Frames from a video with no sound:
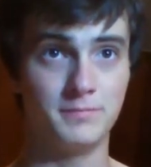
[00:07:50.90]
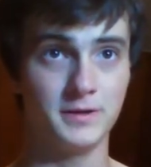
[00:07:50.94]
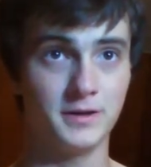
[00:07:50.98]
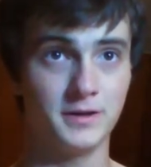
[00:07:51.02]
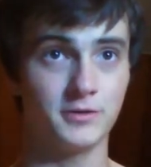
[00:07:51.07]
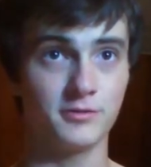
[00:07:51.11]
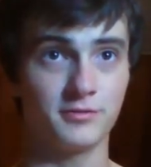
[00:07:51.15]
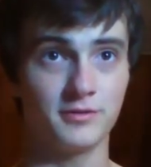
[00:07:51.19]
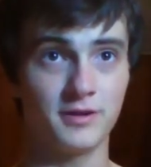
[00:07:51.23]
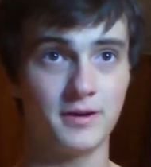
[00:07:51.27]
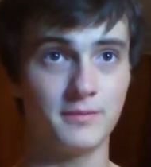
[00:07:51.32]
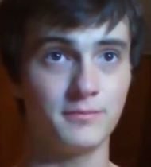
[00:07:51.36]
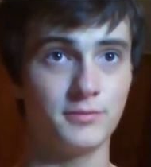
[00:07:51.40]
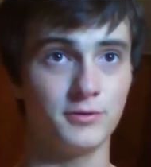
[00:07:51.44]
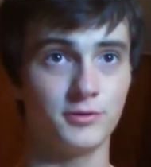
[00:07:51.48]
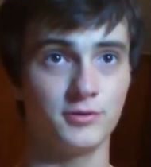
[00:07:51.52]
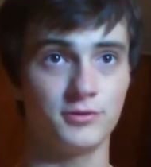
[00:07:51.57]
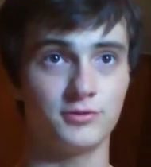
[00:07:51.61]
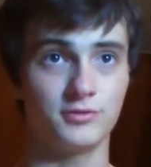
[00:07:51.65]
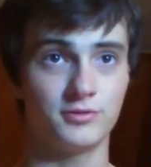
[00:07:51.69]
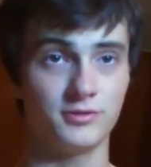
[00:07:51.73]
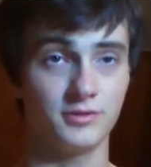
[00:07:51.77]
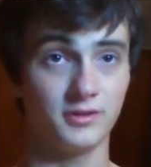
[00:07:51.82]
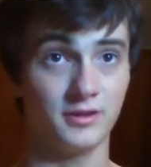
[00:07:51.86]
bigger
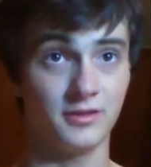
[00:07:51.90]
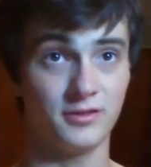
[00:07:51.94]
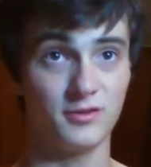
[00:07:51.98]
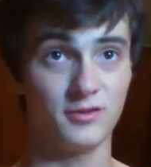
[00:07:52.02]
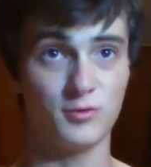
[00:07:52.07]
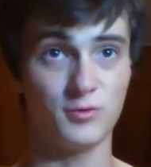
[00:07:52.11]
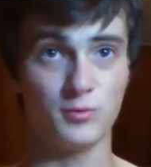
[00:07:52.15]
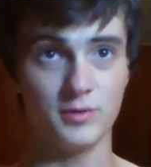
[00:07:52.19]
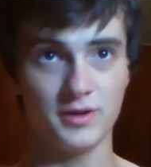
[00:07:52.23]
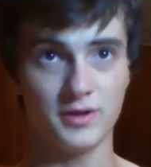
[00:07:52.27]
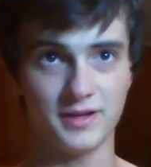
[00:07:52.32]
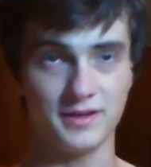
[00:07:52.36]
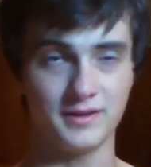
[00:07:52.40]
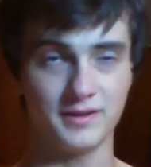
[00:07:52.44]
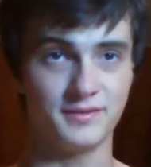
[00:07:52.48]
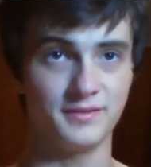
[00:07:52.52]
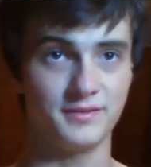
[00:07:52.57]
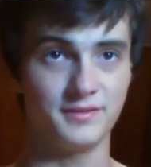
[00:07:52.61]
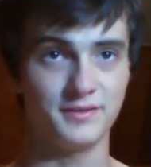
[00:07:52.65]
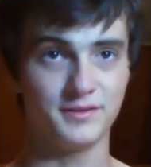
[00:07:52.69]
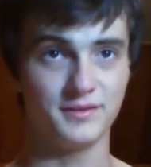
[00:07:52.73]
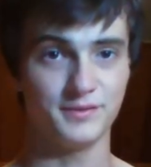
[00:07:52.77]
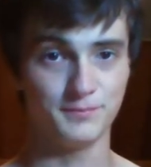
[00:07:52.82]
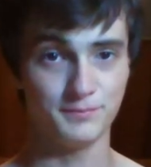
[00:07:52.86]
numbers and they'll win.
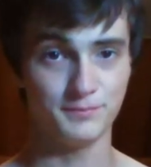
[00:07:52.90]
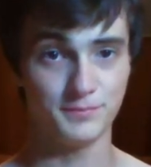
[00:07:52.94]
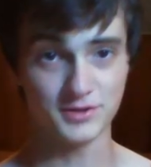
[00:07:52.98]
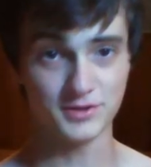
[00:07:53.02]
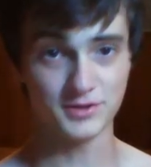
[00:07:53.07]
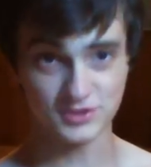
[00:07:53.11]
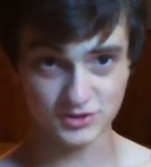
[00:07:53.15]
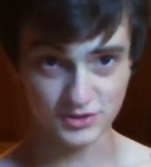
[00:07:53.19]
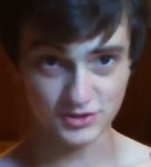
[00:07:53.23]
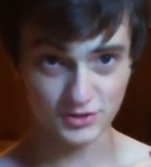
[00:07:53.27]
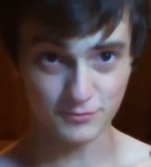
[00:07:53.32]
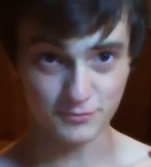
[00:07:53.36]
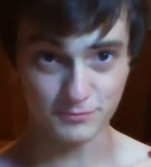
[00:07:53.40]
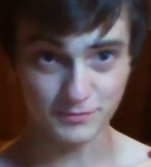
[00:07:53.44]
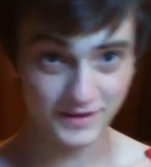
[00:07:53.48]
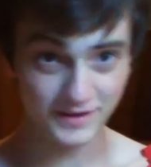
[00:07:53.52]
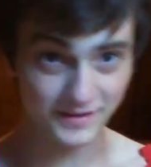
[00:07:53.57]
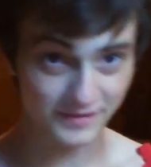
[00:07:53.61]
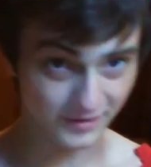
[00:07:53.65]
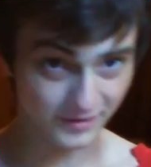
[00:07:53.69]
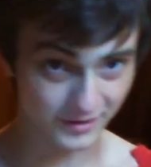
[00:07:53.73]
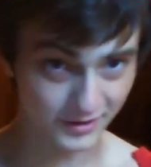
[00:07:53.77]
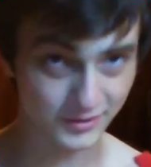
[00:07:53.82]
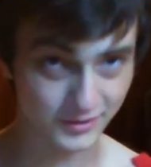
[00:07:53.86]
But, you know,
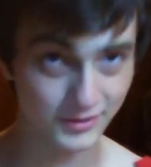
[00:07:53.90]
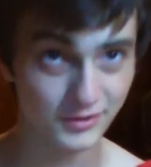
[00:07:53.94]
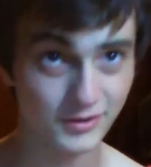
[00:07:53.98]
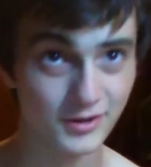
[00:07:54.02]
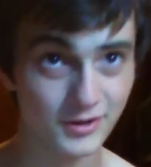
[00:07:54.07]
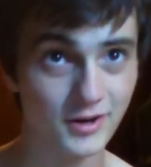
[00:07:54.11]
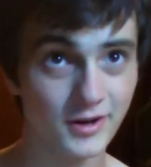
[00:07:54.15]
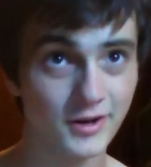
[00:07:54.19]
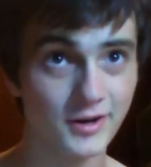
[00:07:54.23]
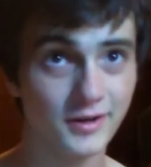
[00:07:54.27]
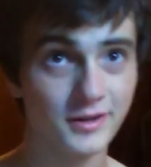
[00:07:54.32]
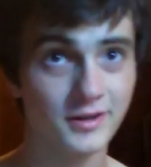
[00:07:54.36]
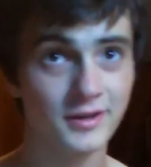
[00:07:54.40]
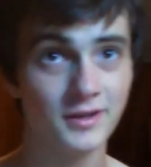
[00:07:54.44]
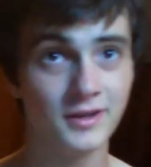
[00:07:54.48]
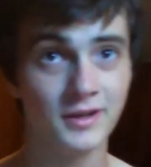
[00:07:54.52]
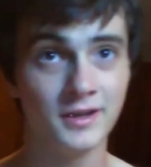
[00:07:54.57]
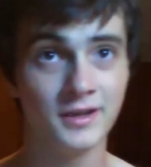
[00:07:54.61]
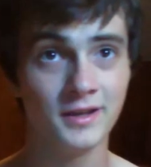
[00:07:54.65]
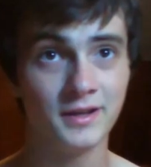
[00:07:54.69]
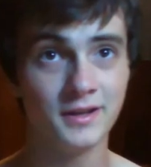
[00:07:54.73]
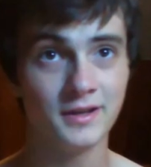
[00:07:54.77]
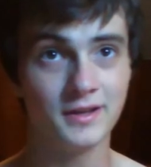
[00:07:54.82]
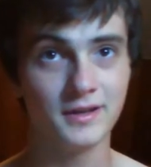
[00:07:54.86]
being the underdog,
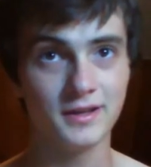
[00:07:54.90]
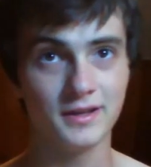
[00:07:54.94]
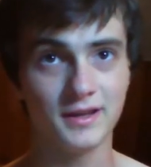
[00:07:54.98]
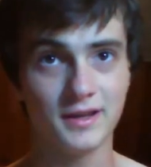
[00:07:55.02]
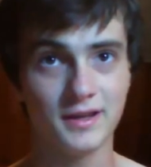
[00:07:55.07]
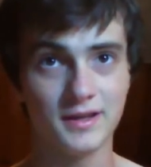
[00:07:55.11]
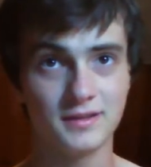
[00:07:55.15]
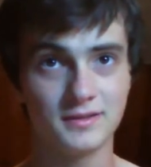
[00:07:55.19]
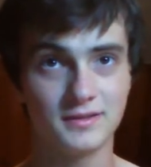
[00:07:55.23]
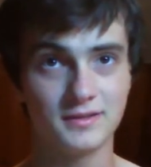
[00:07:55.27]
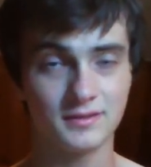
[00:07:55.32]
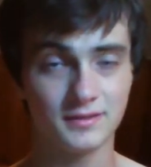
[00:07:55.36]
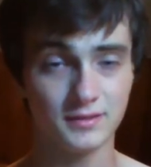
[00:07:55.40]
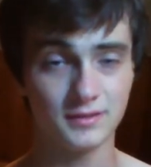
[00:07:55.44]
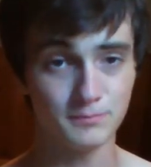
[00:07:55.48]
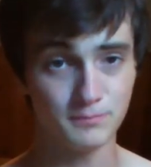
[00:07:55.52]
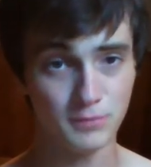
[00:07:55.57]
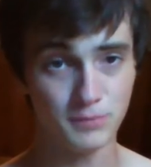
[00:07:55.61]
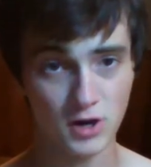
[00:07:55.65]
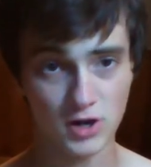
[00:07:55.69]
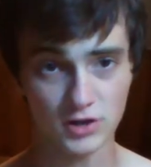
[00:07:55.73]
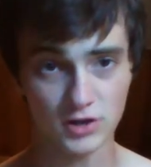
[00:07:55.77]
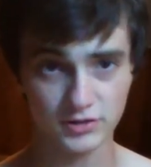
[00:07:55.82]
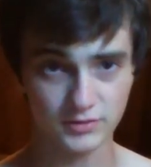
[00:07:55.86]
it's
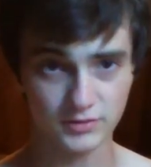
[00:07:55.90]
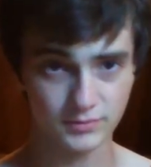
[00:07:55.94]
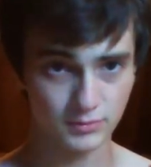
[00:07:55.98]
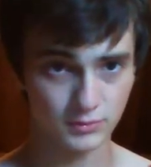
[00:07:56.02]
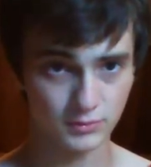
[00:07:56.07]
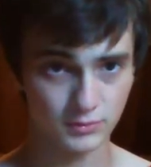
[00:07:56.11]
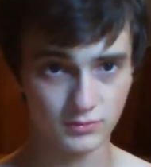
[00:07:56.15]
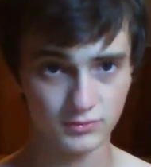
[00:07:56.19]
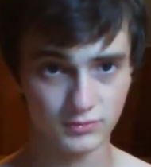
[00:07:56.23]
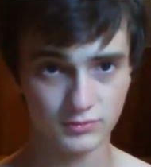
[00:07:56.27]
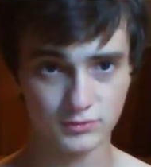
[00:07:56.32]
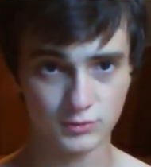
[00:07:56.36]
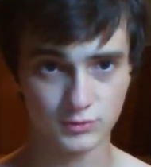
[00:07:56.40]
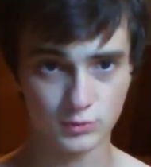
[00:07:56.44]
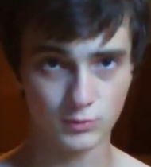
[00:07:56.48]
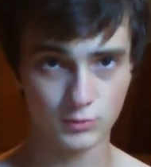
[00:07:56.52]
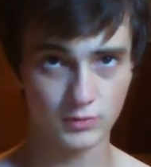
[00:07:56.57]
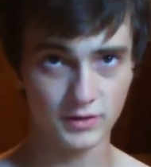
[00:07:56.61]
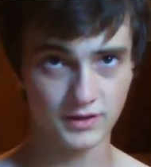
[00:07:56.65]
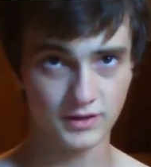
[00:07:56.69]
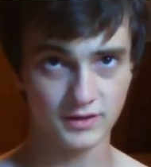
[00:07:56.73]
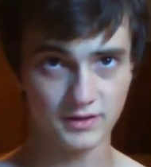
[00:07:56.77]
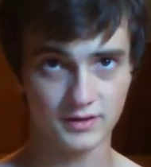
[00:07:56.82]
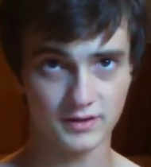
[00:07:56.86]
impossible to
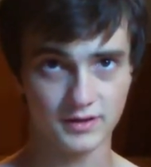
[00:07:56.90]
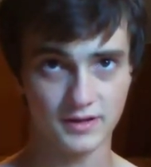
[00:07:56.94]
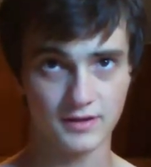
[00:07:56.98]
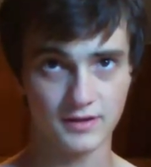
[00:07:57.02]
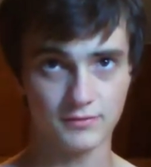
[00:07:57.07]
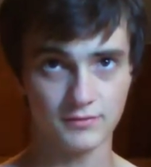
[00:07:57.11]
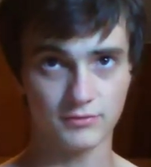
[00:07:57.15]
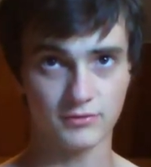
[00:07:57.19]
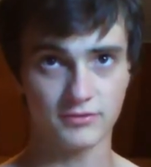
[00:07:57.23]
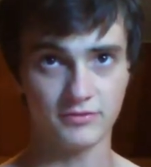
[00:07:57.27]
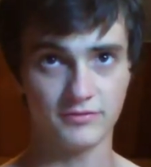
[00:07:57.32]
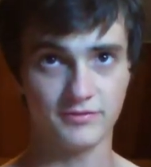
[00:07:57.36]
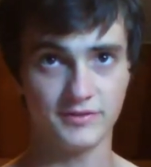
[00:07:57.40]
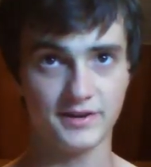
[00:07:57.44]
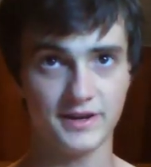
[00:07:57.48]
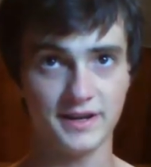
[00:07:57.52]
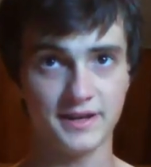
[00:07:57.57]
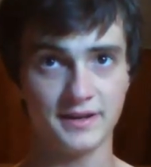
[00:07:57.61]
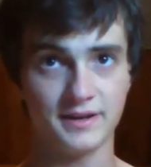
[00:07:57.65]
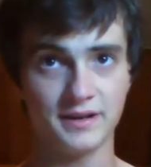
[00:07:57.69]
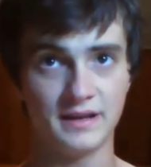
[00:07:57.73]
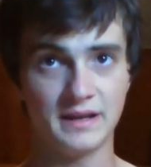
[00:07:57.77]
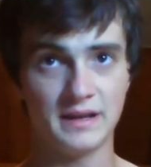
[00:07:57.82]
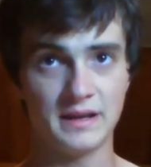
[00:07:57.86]
win every
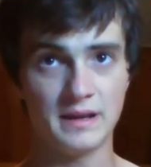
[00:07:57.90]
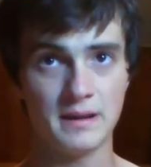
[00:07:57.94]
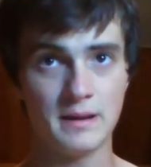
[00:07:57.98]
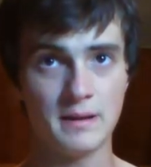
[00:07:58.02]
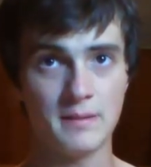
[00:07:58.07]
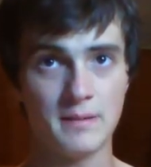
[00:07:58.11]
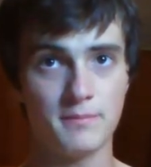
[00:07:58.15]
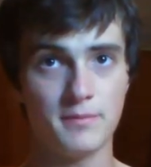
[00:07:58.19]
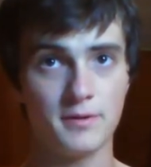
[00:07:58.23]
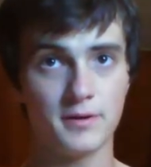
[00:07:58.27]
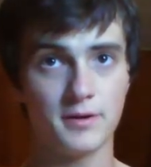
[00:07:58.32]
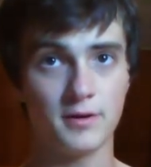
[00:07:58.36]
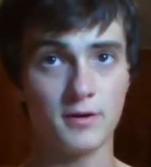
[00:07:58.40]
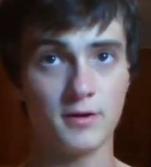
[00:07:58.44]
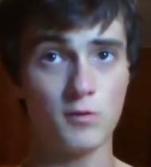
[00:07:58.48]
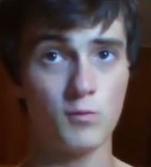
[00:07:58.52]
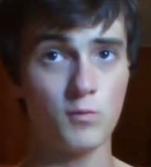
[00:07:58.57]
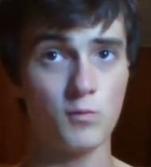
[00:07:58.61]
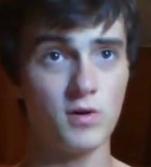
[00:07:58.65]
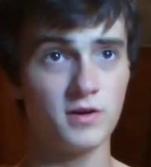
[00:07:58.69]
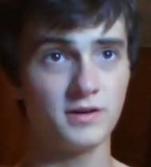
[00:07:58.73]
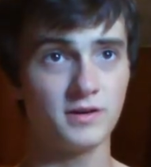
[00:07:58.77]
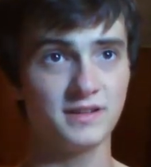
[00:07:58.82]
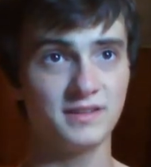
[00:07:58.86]
fight.
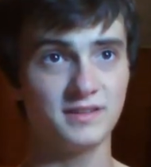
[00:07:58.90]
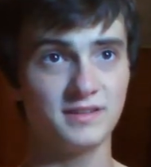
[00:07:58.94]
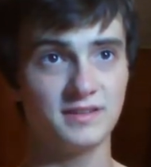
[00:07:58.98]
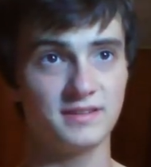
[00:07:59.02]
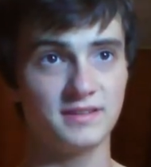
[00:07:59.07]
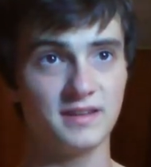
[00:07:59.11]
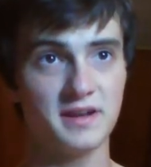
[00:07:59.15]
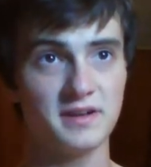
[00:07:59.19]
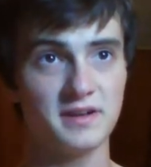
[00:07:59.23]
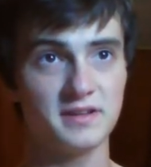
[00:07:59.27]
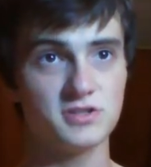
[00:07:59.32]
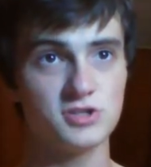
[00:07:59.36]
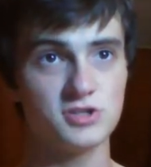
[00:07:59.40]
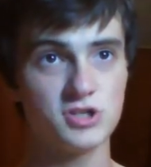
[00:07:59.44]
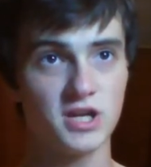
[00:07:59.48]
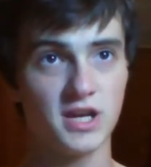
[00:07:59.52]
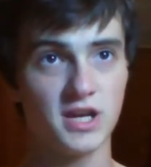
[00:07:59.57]
But one can stand a